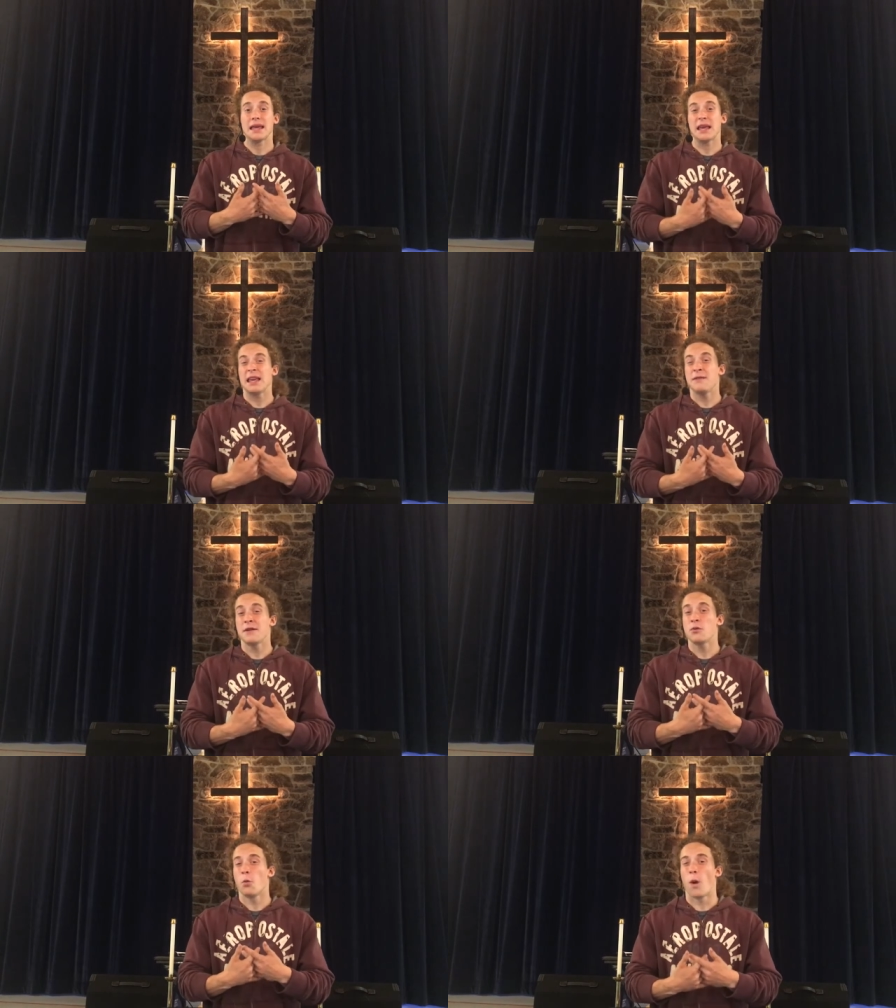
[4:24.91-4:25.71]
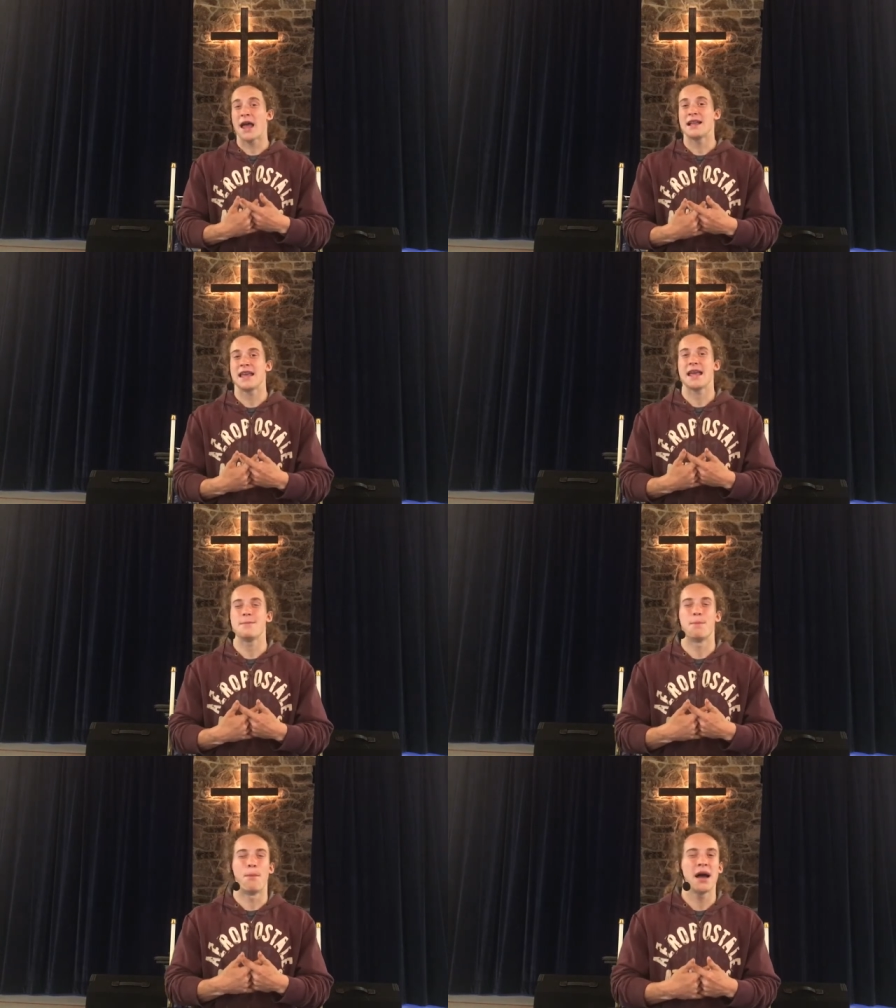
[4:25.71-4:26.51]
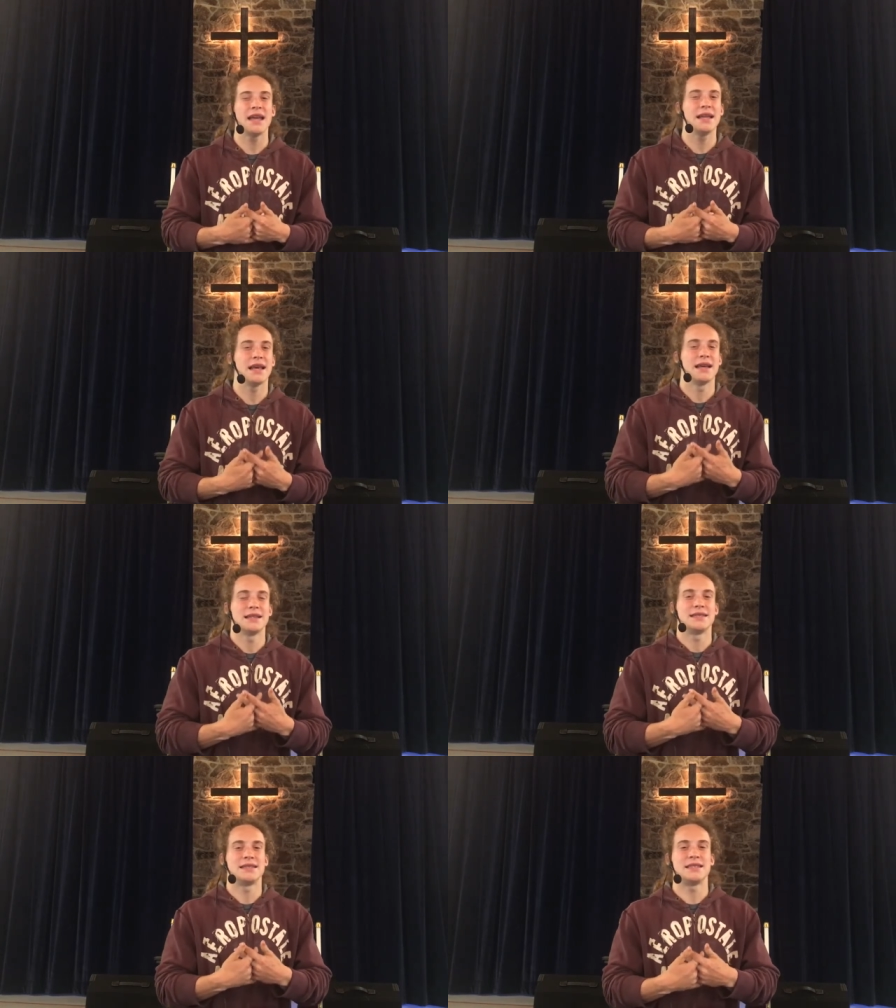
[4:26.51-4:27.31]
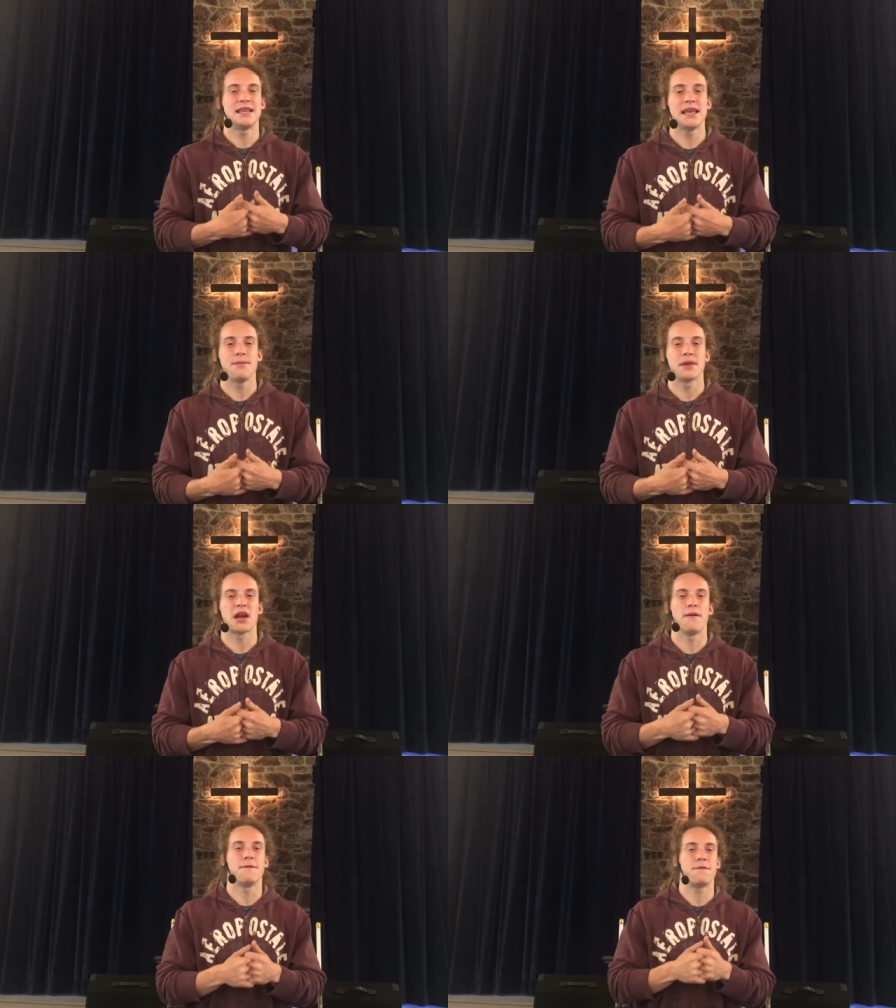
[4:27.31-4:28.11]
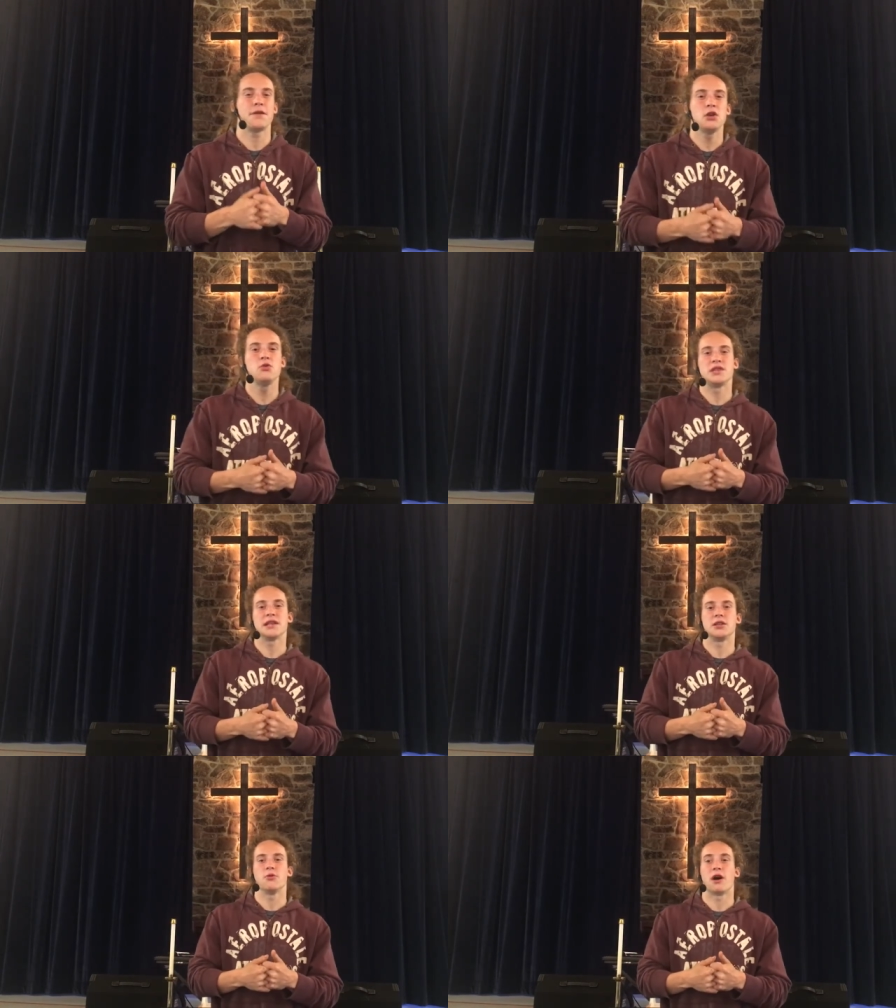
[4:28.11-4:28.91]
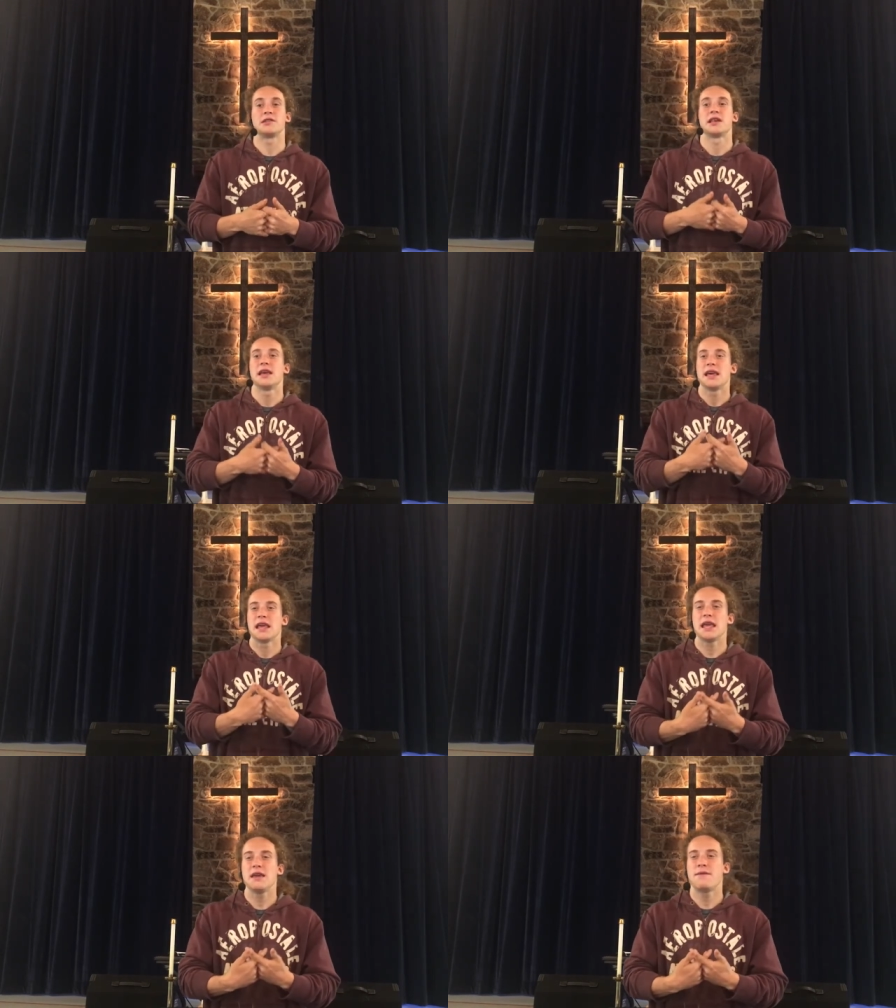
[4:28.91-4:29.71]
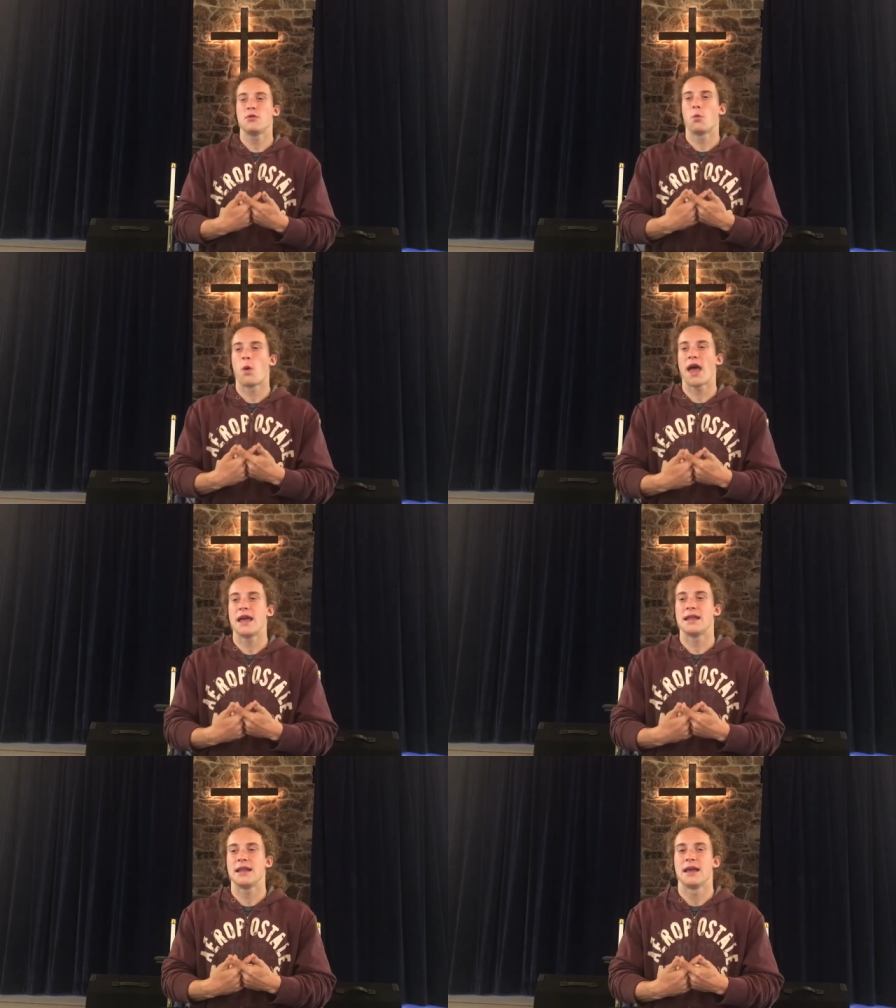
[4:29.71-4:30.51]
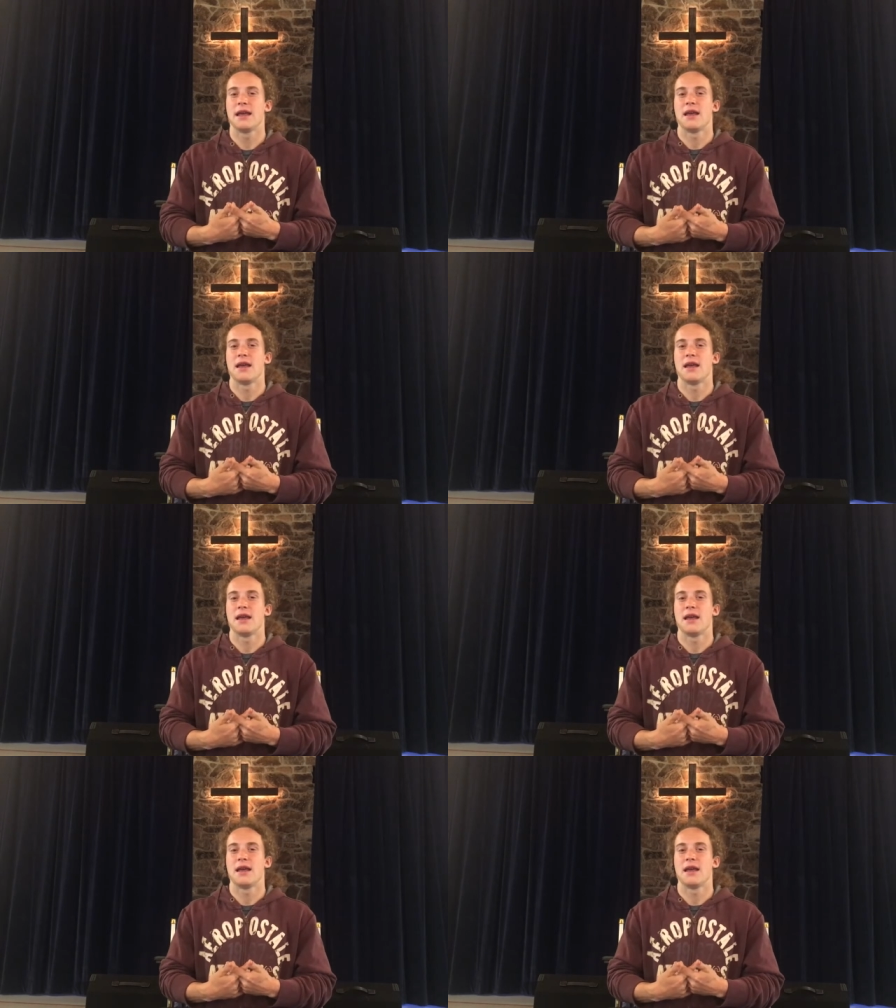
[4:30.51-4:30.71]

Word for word: even when it might seem confusing to us, even when